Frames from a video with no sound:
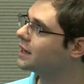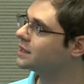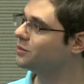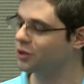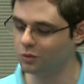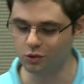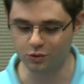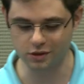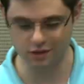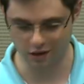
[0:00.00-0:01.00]
acceptable
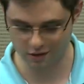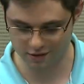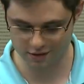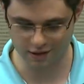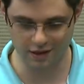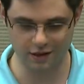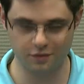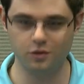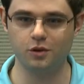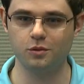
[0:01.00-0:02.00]
results uh,
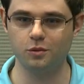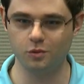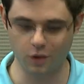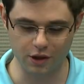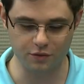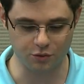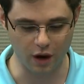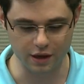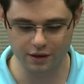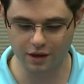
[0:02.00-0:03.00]
for what I've
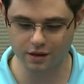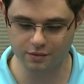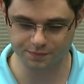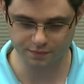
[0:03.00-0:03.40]
tried it on.